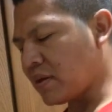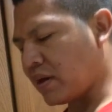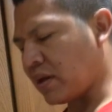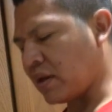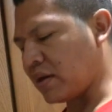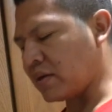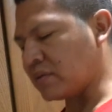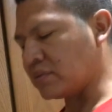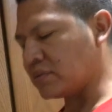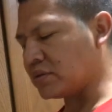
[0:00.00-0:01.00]

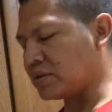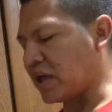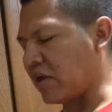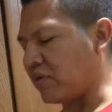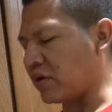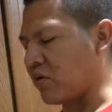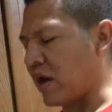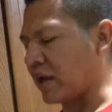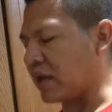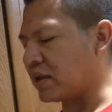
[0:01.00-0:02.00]
And she can't really
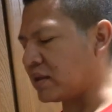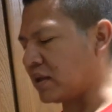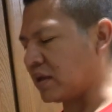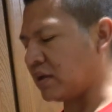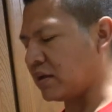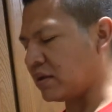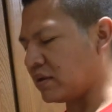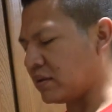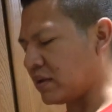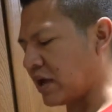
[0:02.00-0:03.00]
quite get the
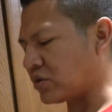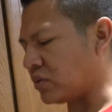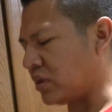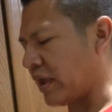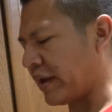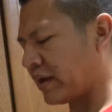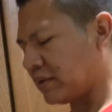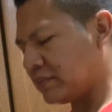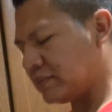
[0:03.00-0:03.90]
actual leg.